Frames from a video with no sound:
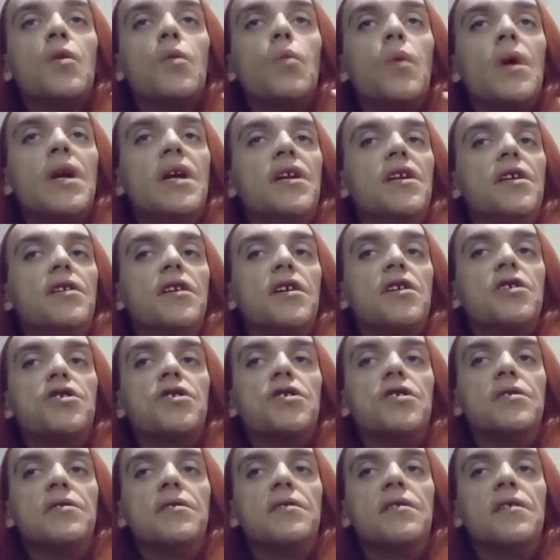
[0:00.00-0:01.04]
weed
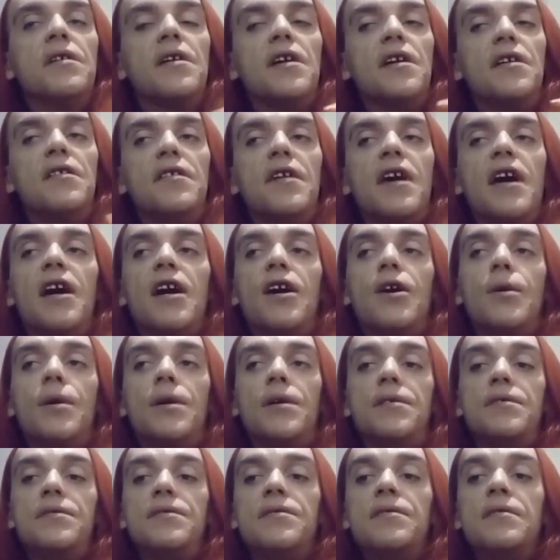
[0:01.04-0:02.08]
addiction and how
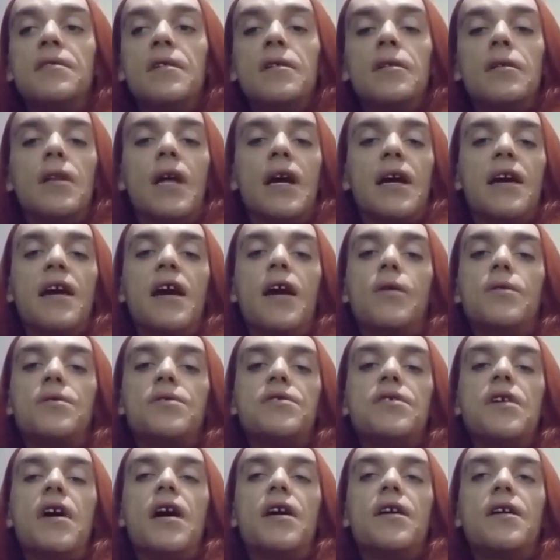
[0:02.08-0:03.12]
it
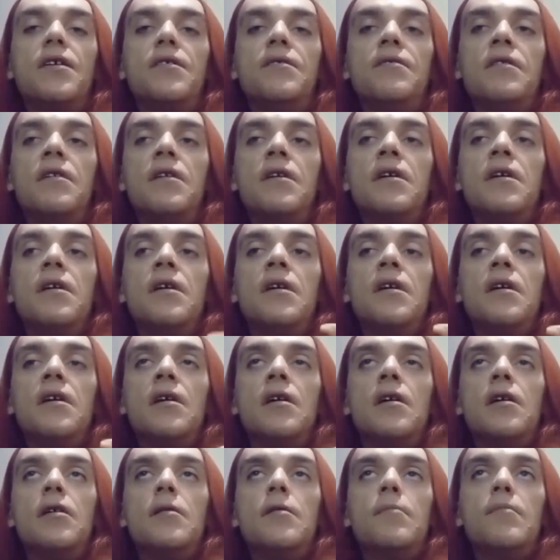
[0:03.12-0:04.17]
started,
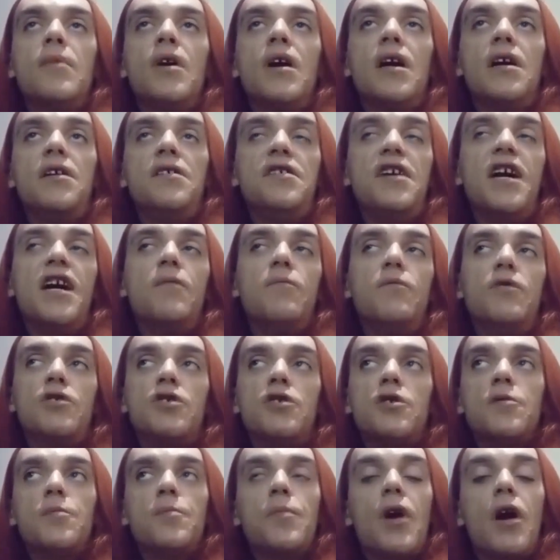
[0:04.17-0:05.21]
my downward
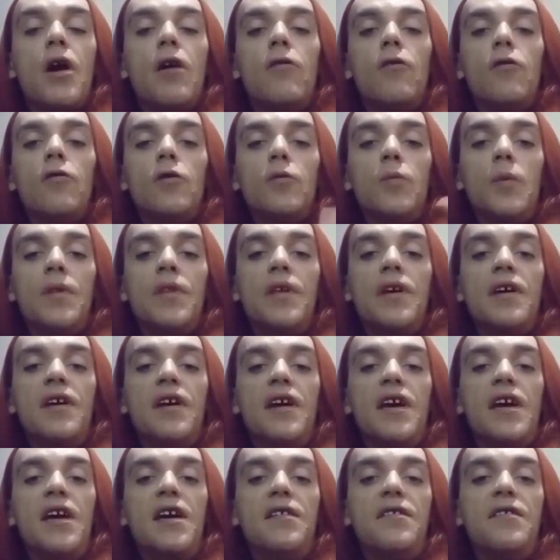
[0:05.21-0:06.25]
spiral with
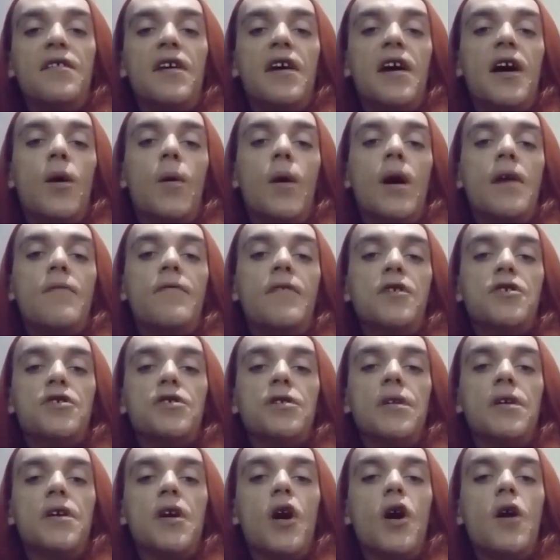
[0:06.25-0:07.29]
it, and how I
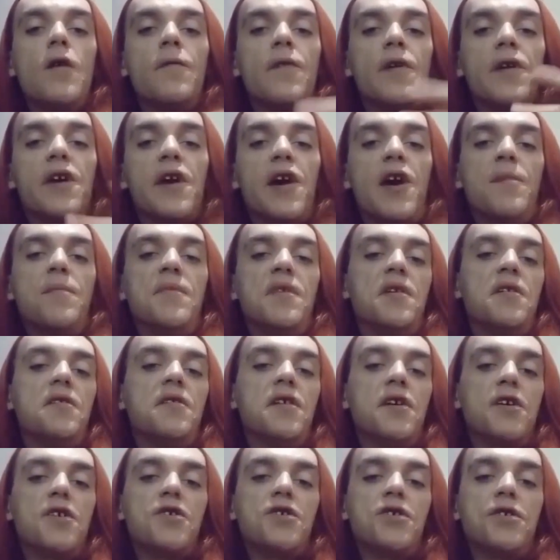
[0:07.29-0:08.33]
eventually overcame the
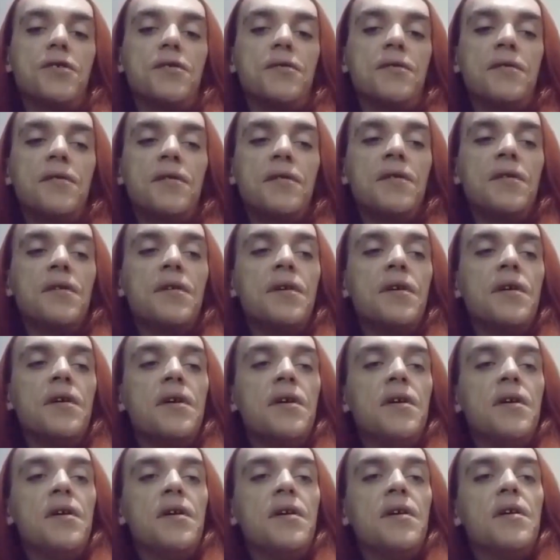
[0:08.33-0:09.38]
addiction
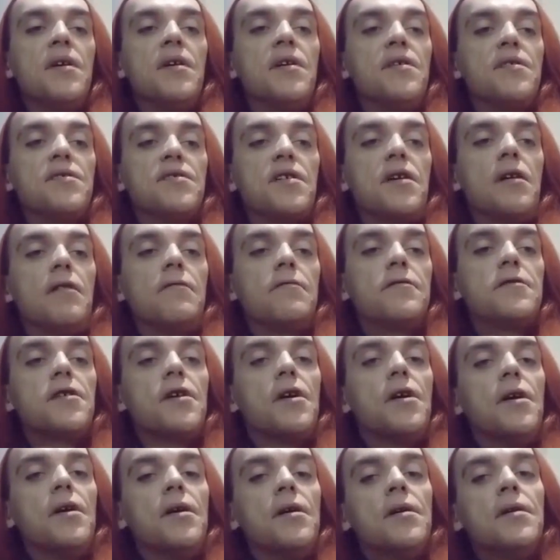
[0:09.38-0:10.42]
itself.
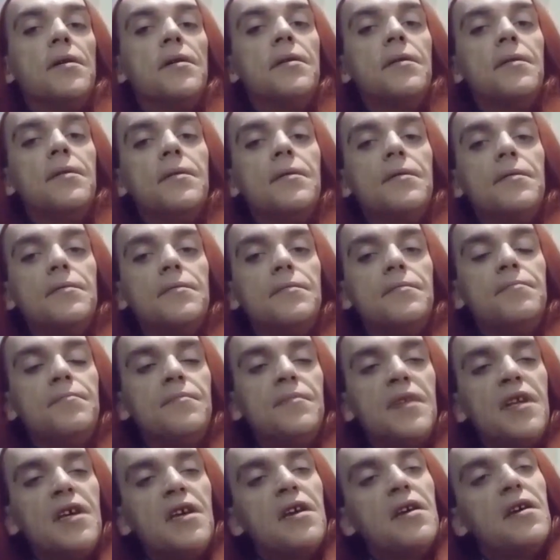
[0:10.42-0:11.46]
So,
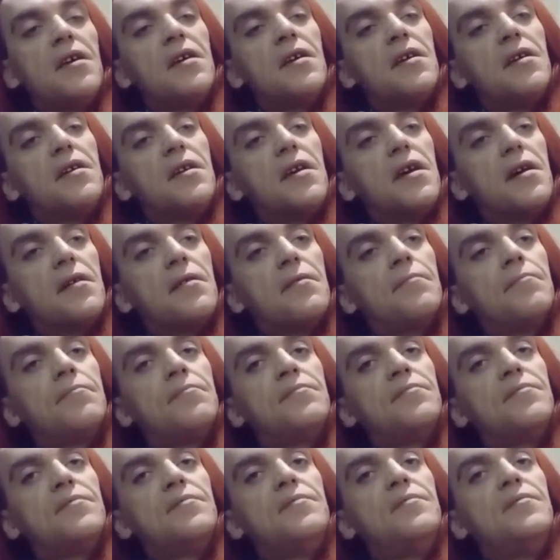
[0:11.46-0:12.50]
yeah.
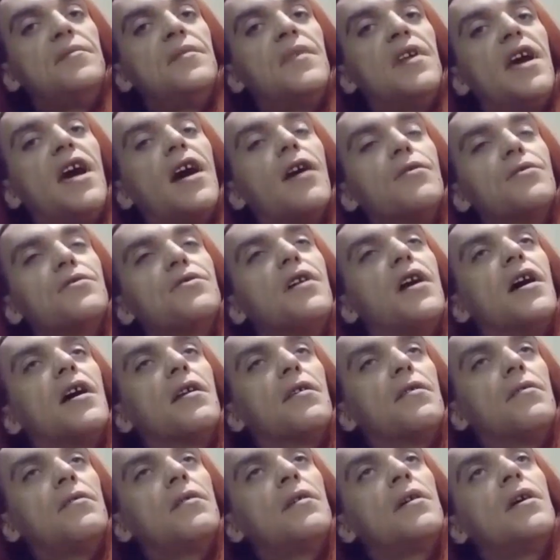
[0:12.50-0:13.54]
How it
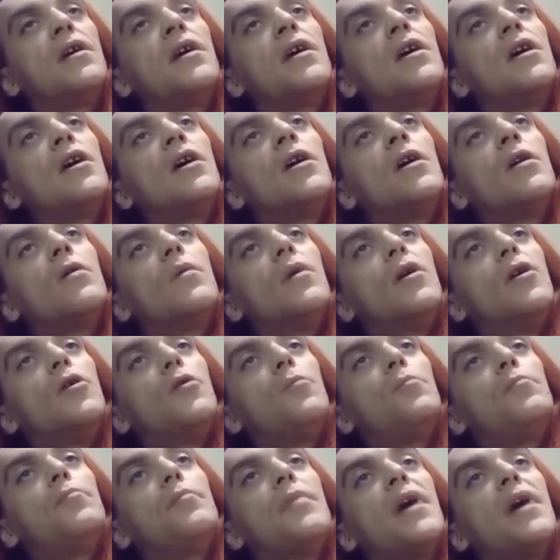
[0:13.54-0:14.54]
started. Well,